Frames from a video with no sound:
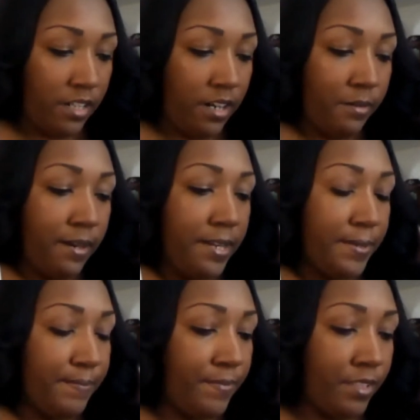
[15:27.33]
All right.
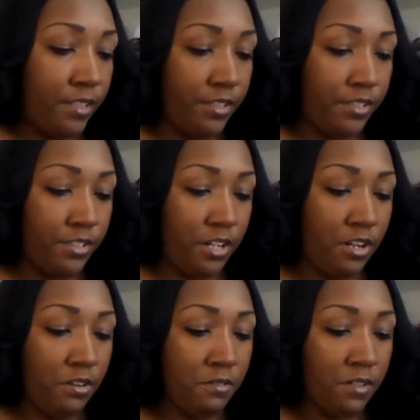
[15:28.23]

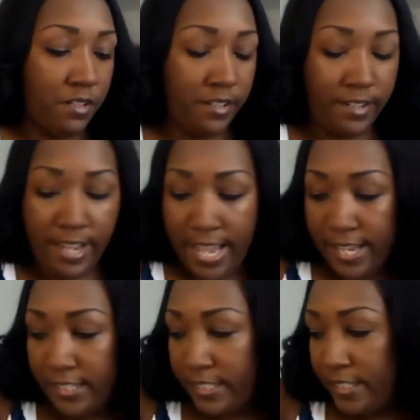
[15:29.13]
So
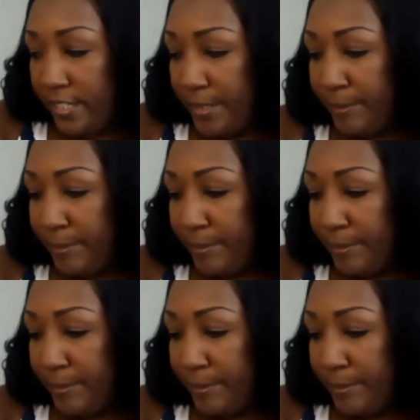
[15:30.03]
next,